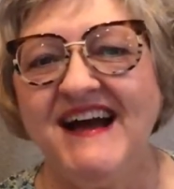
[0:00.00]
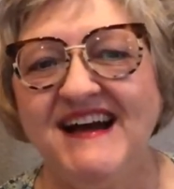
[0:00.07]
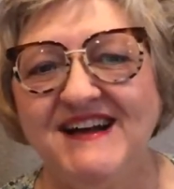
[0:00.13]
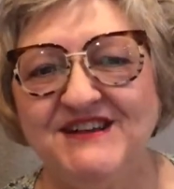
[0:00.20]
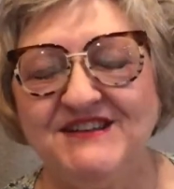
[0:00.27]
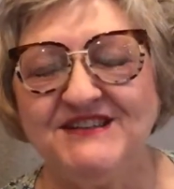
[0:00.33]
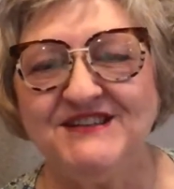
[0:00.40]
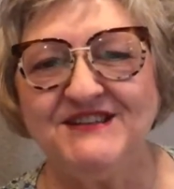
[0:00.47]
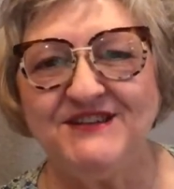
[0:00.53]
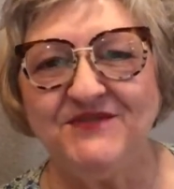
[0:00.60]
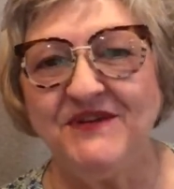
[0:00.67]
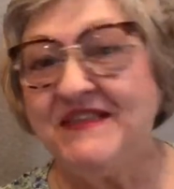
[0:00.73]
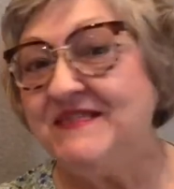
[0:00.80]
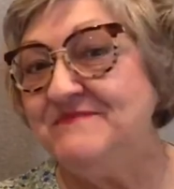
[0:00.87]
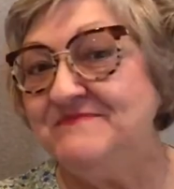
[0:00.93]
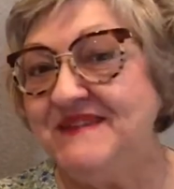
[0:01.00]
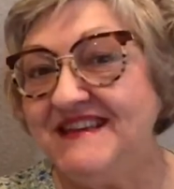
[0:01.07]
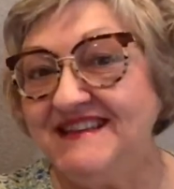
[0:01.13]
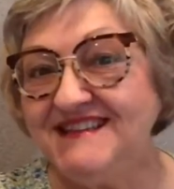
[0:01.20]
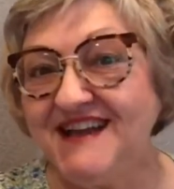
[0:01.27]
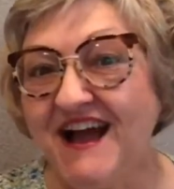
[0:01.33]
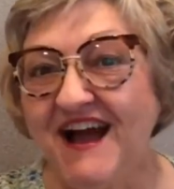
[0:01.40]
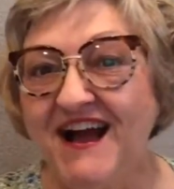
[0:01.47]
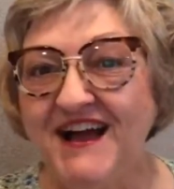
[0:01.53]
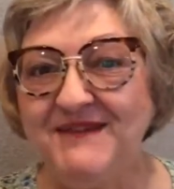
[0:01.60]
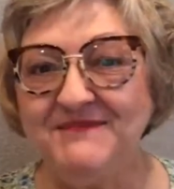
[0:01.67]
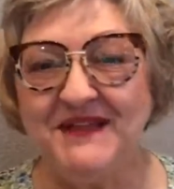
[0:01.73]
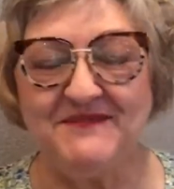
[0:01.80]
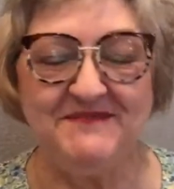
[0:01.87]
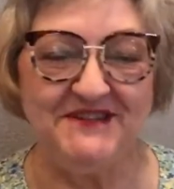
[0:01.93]
So in the meantime,
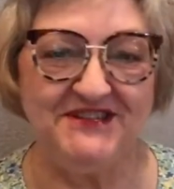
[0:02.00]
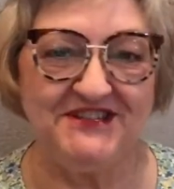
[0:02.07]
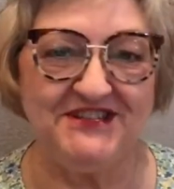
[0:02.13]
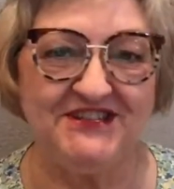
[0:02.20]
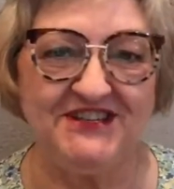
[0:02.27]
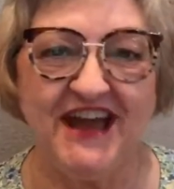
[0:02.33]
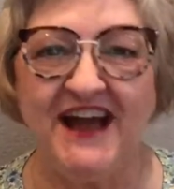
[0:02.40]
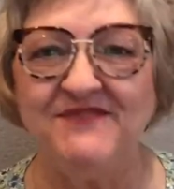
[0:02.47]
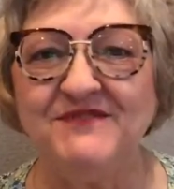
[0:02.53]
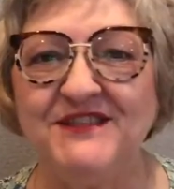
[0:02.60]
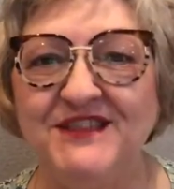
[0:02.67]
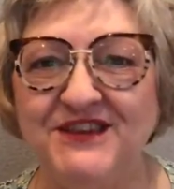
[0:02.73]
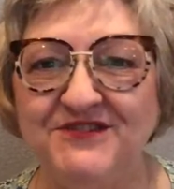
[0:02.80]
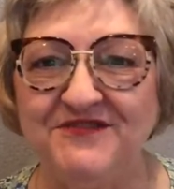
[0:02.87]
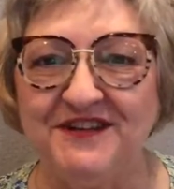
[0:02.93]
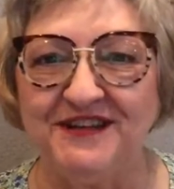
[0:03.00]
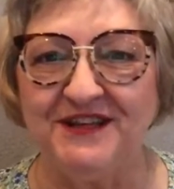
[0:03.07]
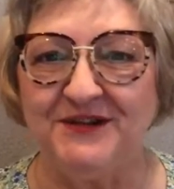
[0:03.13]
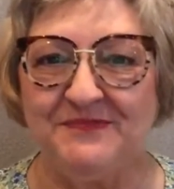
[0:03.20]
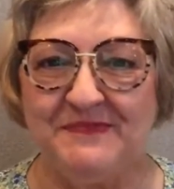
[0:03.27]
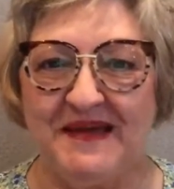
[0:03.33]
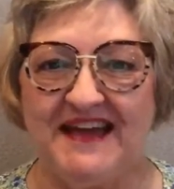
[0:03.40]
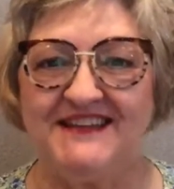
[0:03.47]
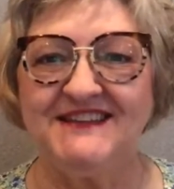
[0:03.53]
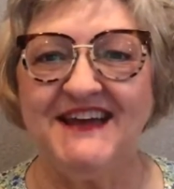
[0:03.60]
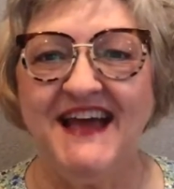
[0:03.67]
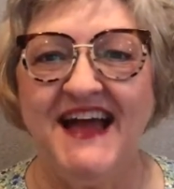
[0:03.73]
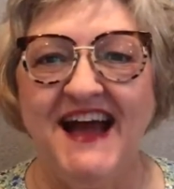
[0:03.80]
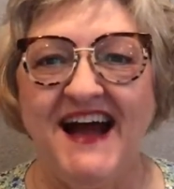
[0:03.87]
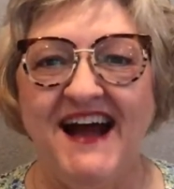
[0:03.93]
let me just chat with you a little bit.
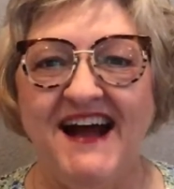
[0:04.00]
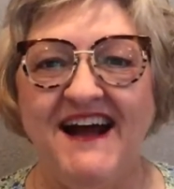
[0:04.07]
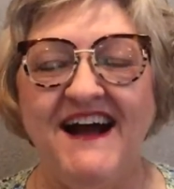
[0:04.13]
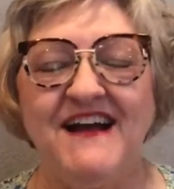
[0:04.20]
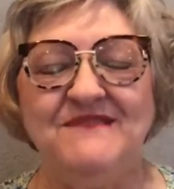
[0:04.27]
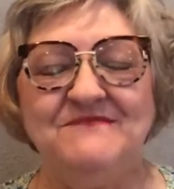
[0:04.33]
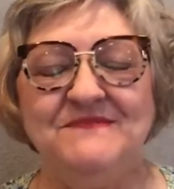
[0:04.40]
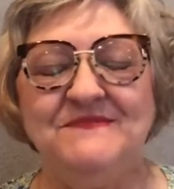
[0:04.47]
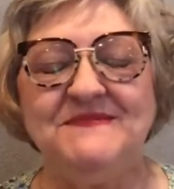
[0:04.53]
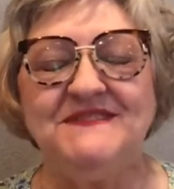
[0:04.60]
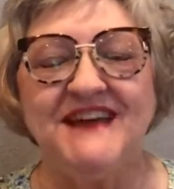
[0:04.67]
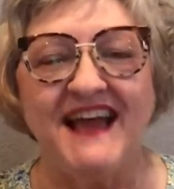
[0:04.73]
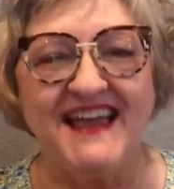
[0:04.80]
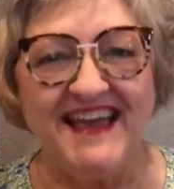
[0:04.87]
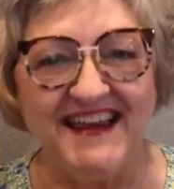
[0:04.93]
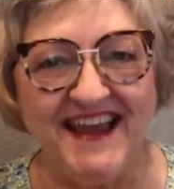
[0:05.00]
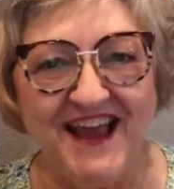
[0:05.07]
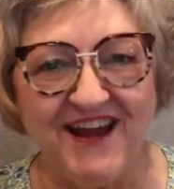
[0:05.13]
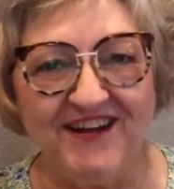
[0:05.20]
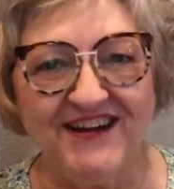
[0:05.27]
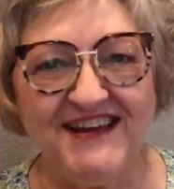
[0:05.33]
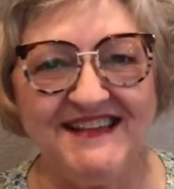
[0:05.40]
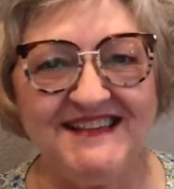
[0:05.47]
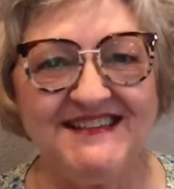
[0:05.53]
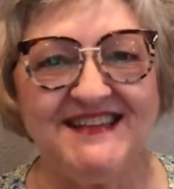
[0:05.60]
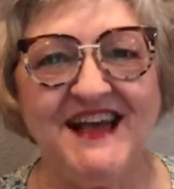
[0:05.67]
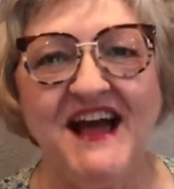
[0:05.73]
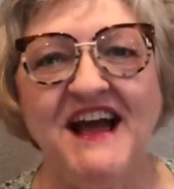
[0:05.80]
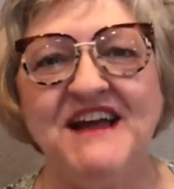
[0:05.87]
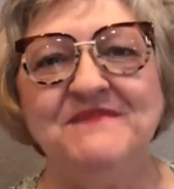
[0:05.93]
I'm Diane Harris.
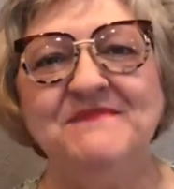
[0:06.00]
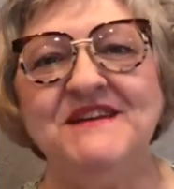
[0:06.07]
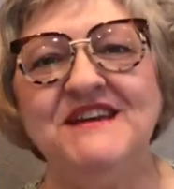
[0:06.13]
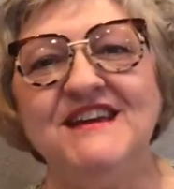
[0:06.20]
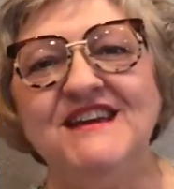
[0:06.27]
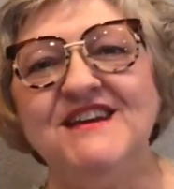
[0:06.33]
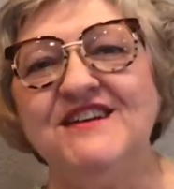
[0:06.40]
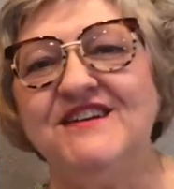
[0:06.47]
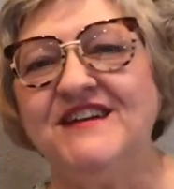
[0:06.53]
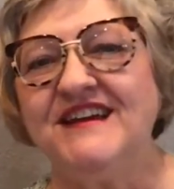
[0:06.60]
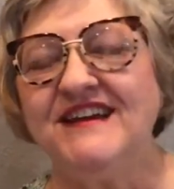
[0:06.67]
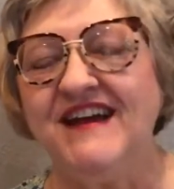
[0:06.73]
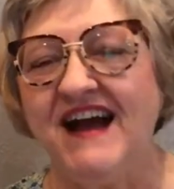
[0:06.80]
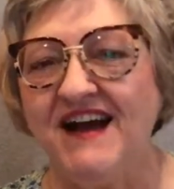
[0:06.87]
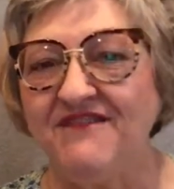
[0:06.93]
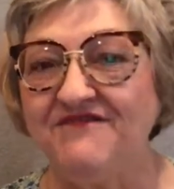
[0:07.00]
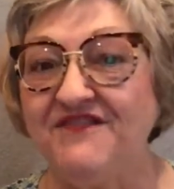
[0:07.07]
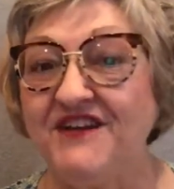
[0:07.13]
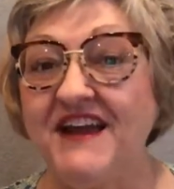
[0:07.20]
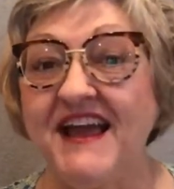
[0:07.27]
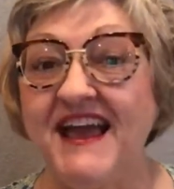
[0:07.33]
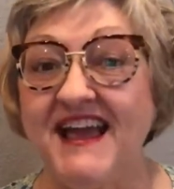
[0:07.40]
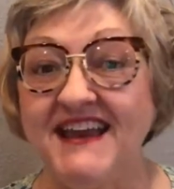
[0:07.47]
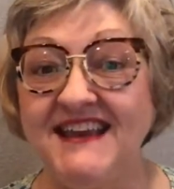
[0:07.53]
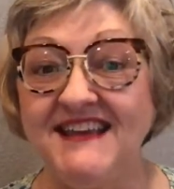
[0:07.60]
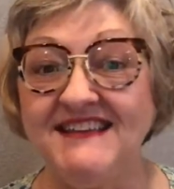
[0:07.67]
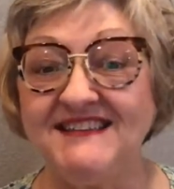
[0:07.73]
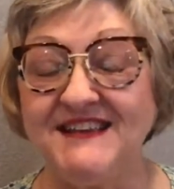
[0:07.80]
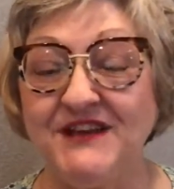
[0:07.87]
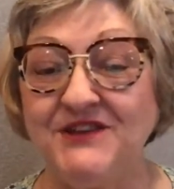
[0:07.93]
I'm here for Annie's and